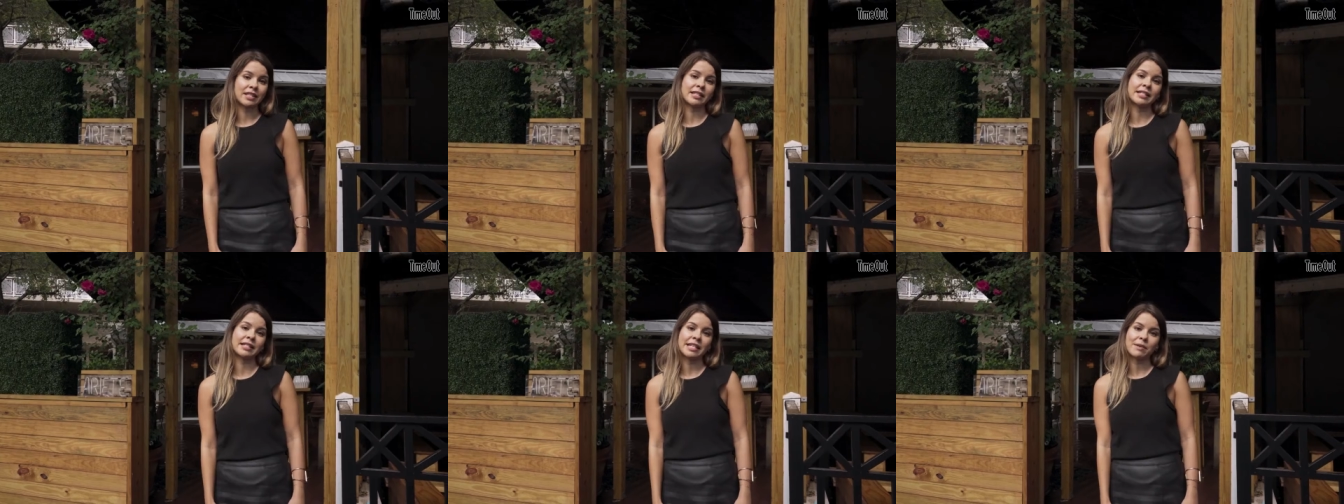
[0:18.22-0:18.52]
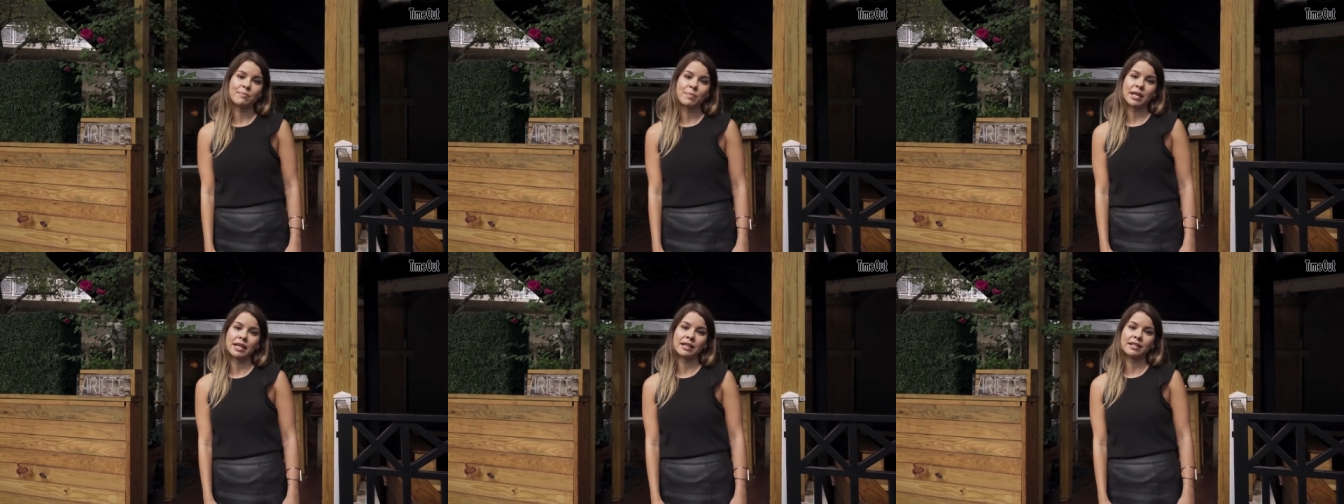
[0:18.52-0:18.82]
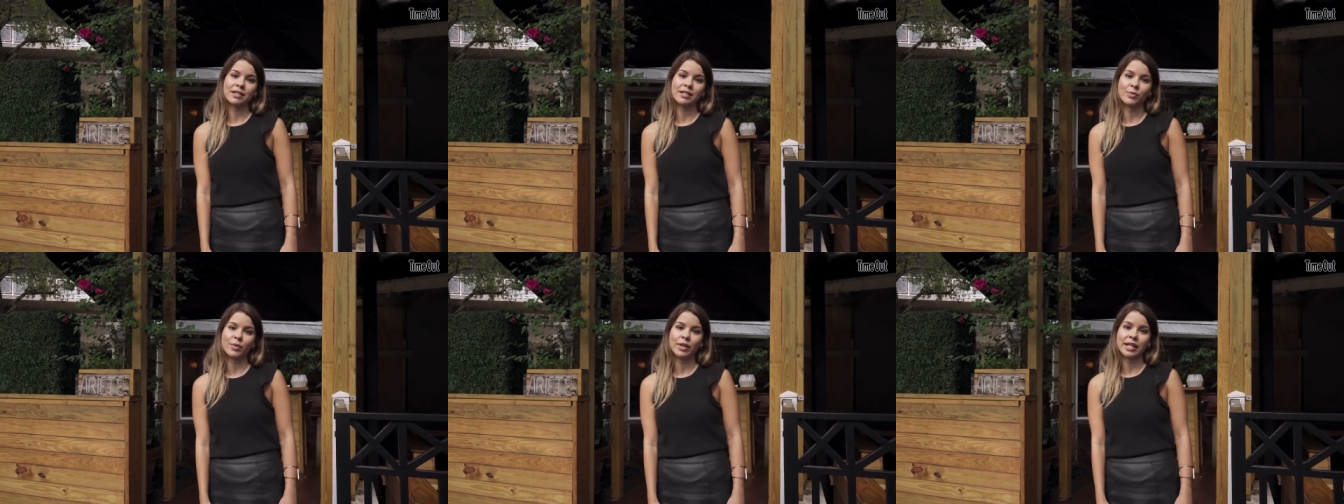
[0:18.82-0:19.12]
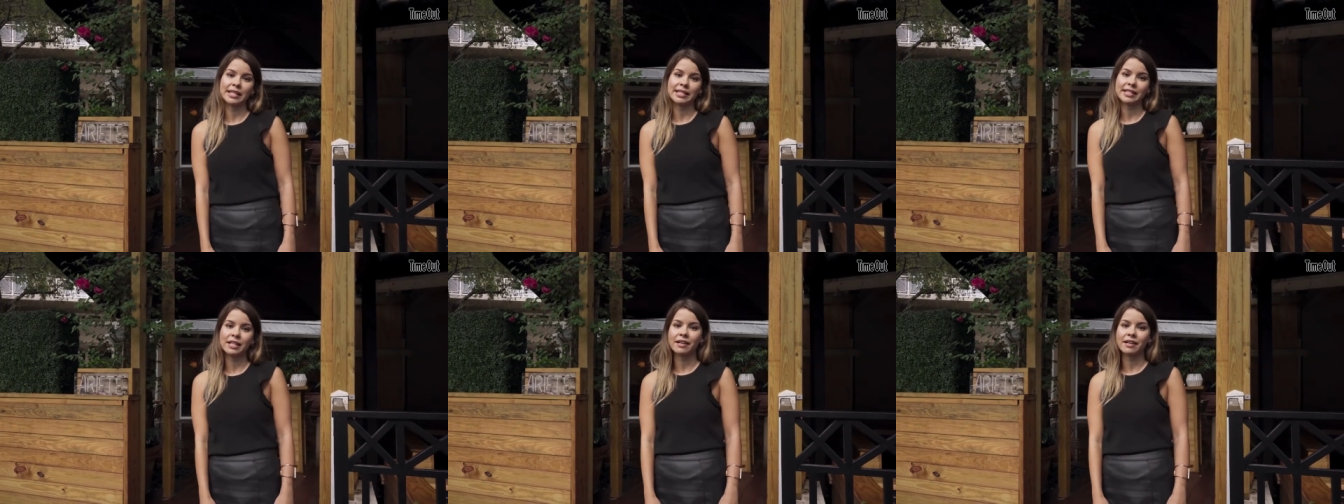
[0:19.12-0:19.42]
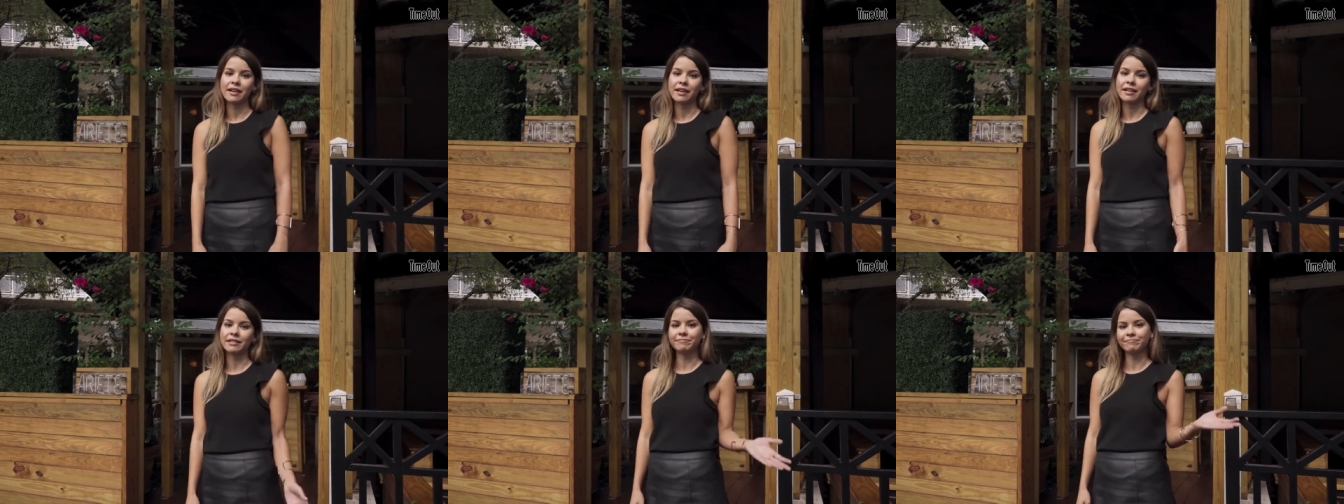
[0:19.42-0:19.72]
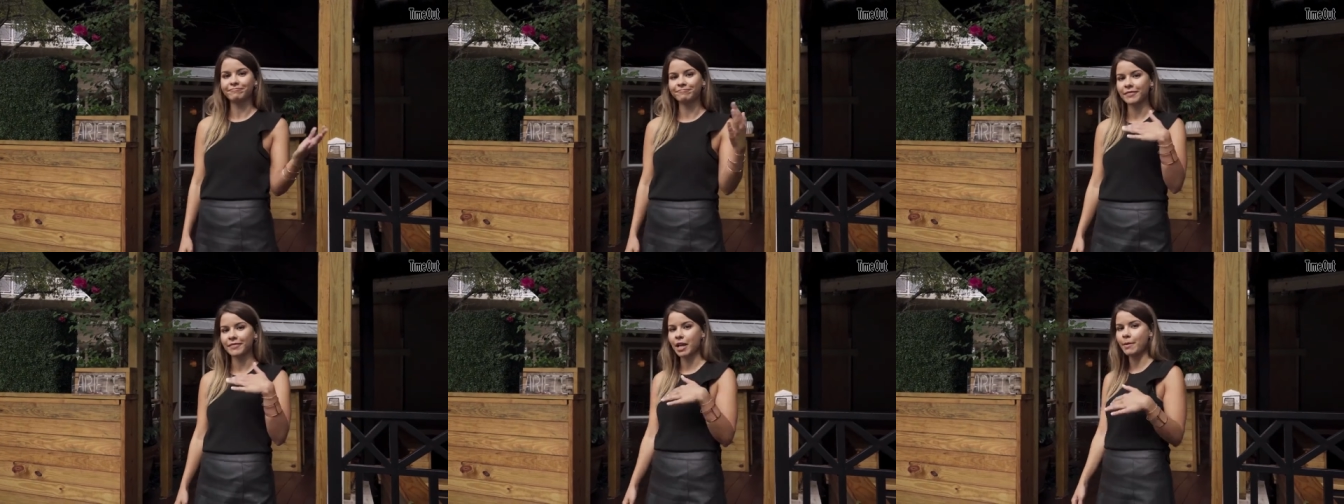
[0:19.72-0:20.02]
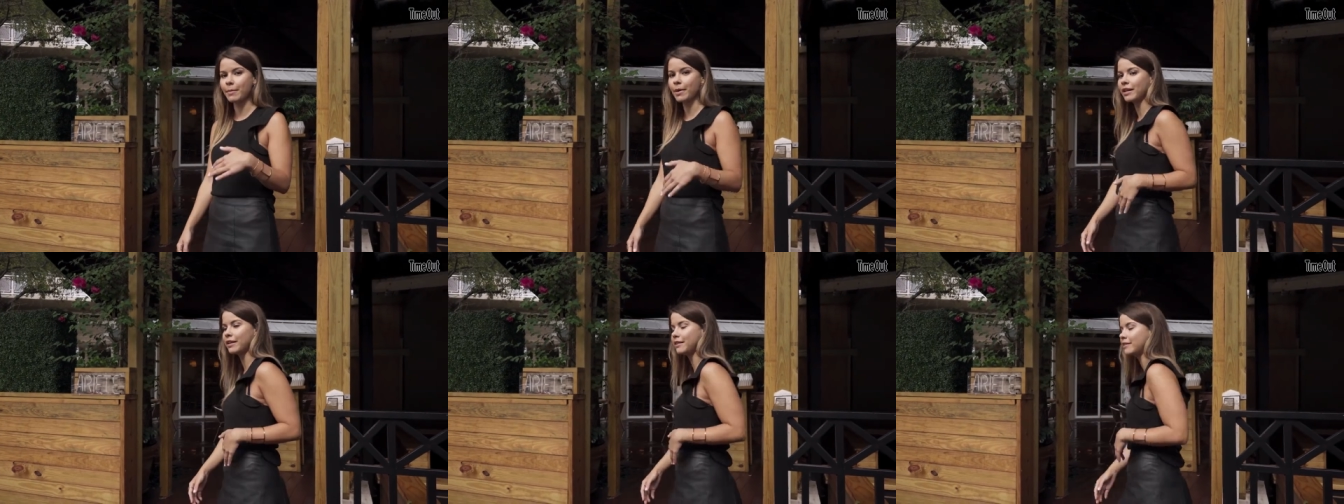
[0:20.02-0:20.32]
a sneak peek into what he's cooking. Come
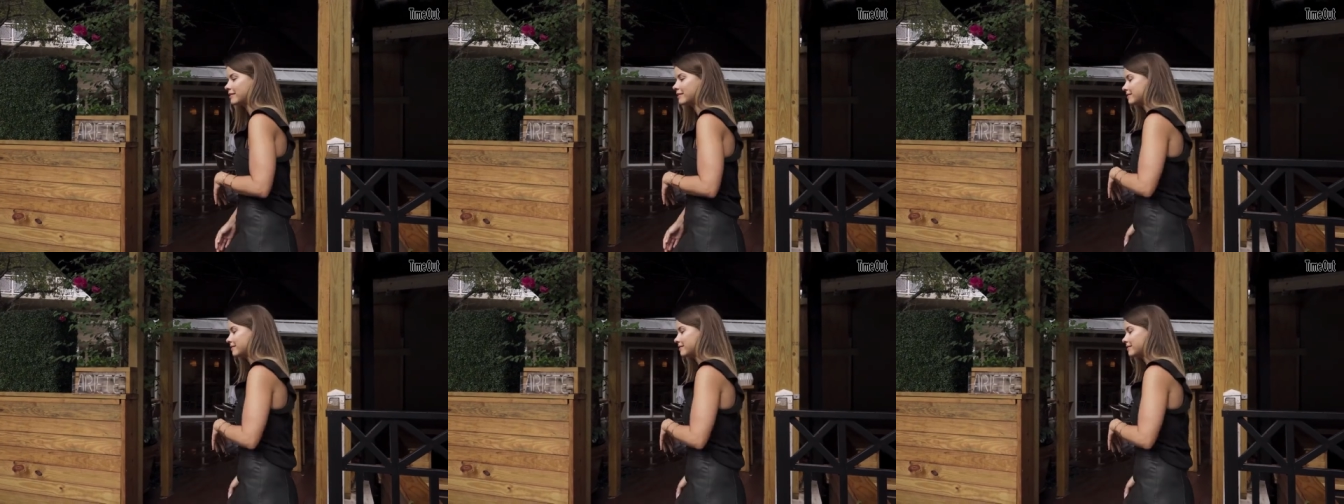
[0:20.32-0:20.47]
on in.